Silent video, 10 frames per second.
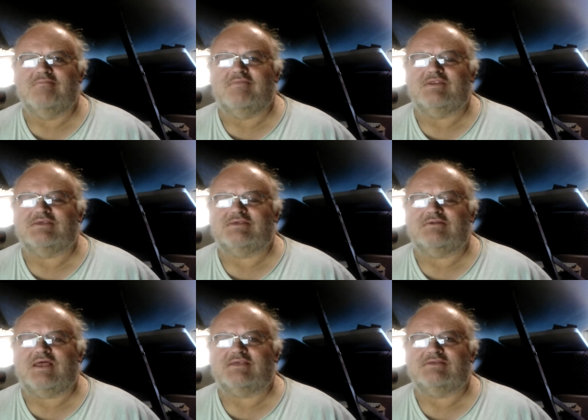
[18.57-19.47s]
but it
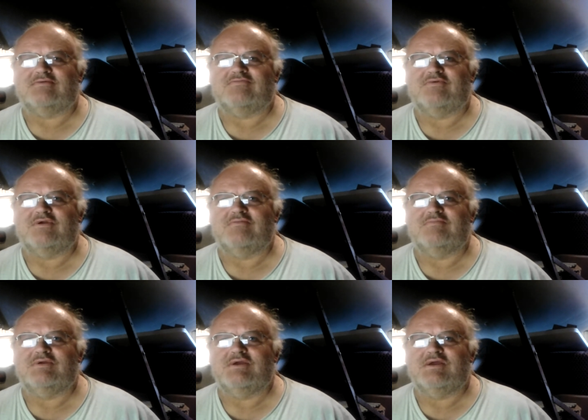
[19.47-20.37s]
still has enough room
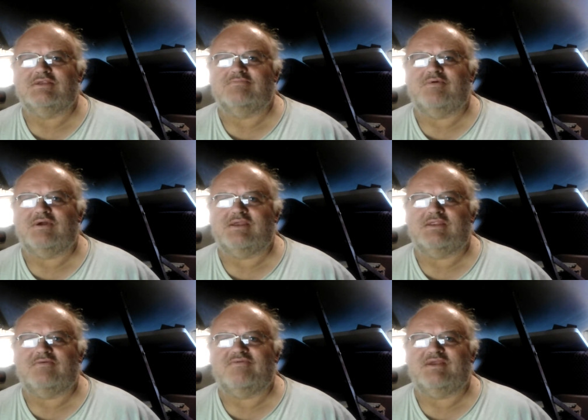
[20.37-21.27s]
to put in
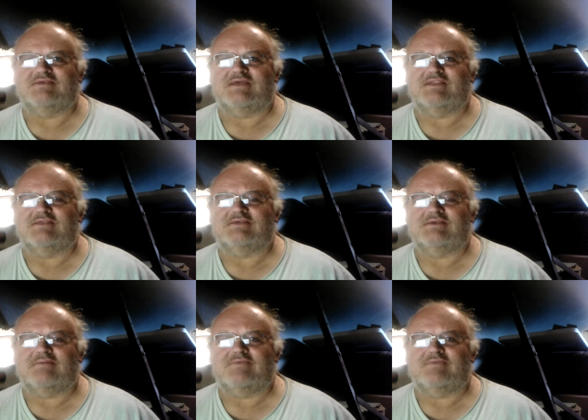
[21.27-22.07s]
the things I need to